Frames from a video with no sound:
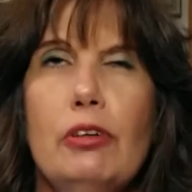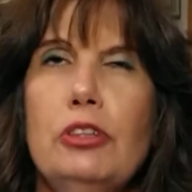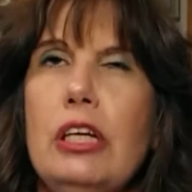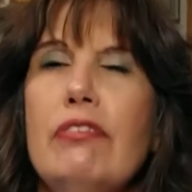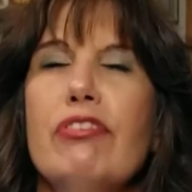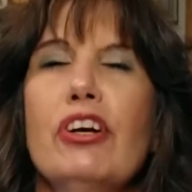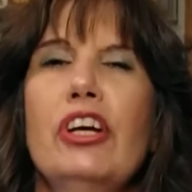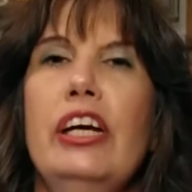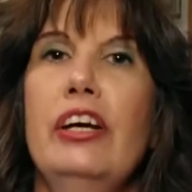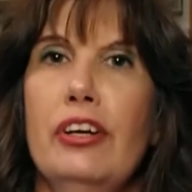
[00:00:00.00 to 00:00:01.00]
routine for
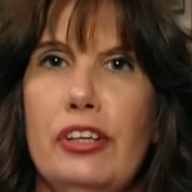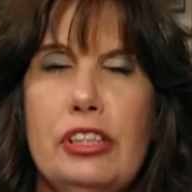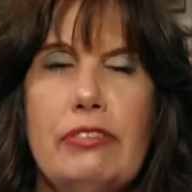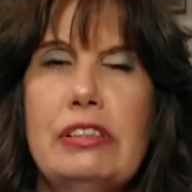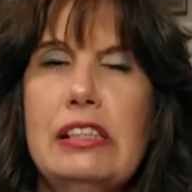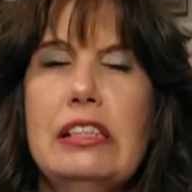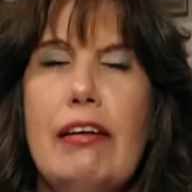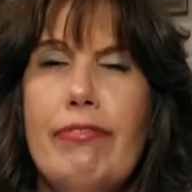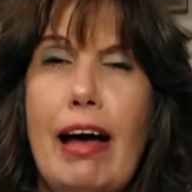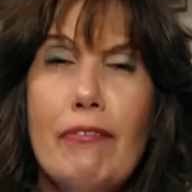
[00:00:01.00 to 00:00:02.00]
years. Ever since
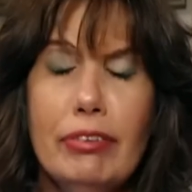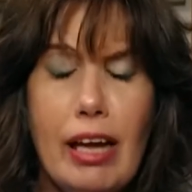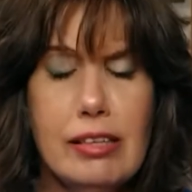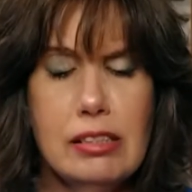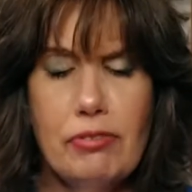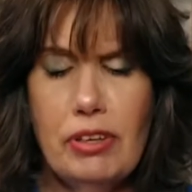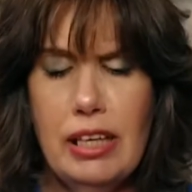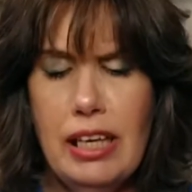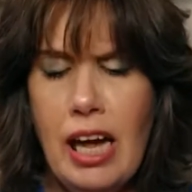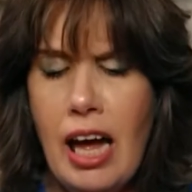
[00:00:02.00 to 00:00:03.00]
I found
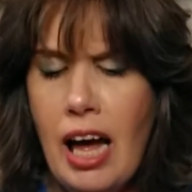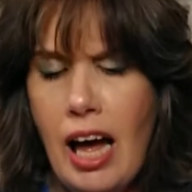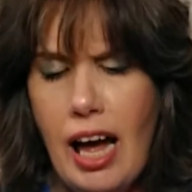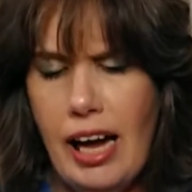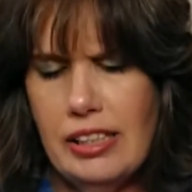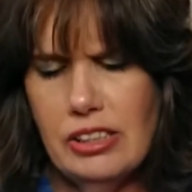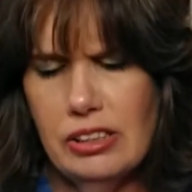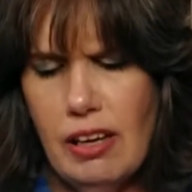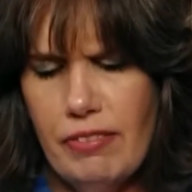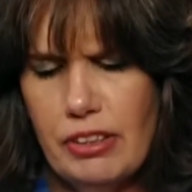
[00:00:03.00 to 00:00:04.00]
philosophy, I
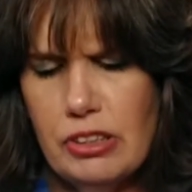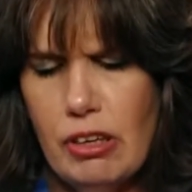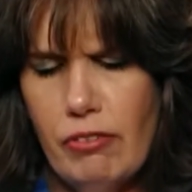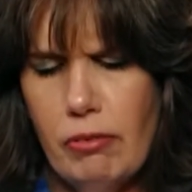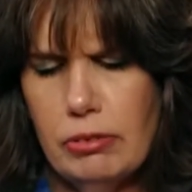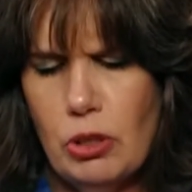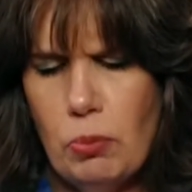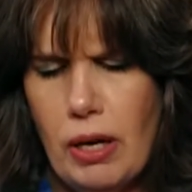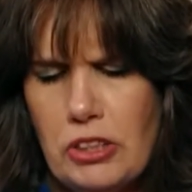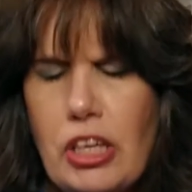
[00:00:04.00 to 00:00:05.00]
just love their stuff so
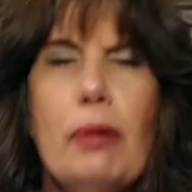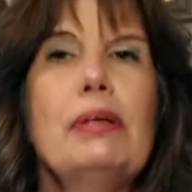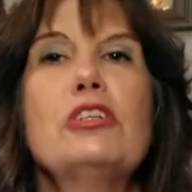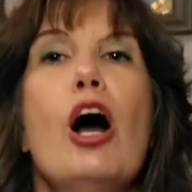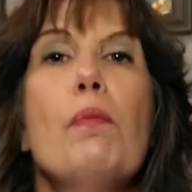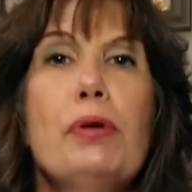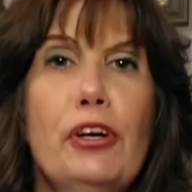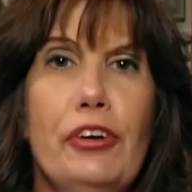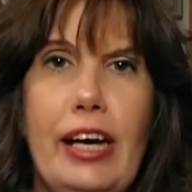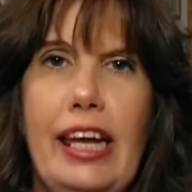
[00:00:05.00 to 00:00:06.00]
much. Um, it's called
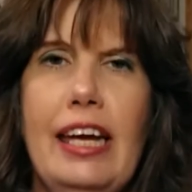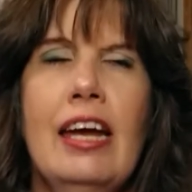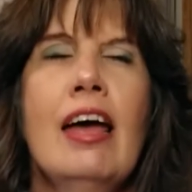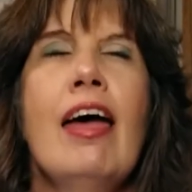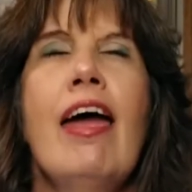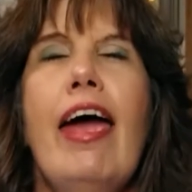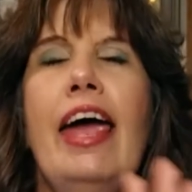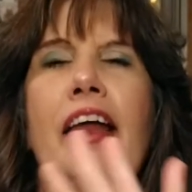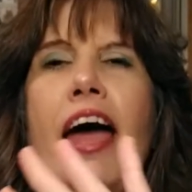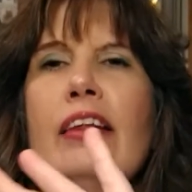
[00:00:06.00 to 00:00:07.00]
Purity.
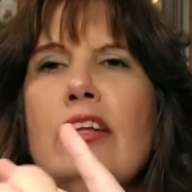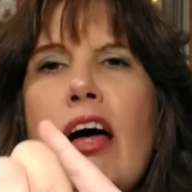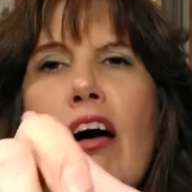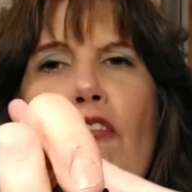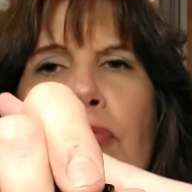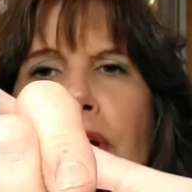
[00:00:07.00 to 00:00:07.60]
And I love